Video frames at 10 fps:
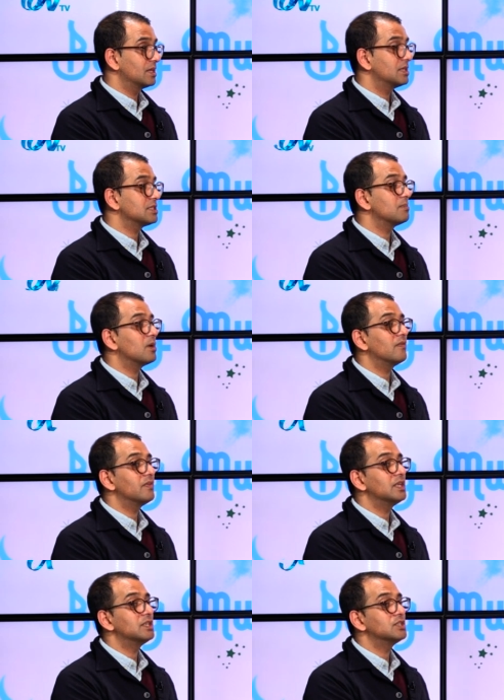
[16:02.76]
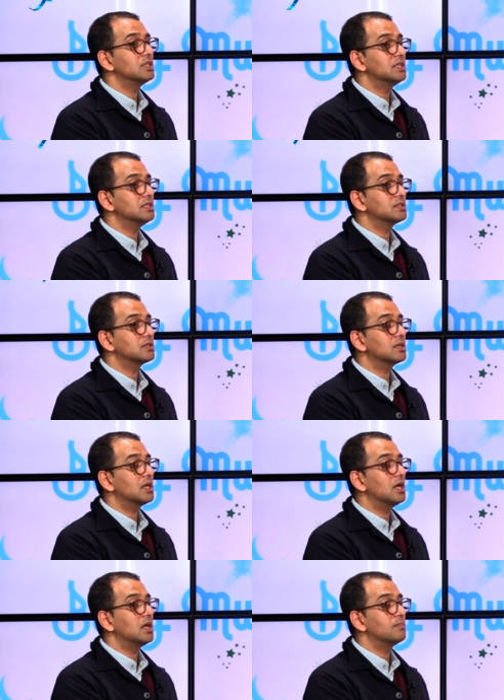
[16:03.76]
A smart village is
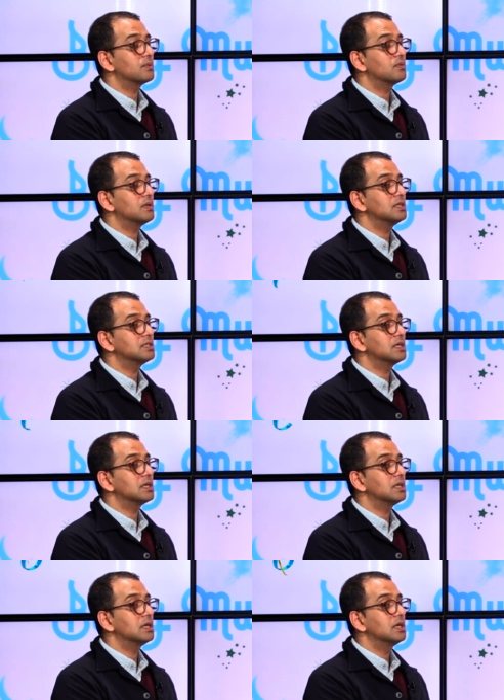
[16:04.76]
creating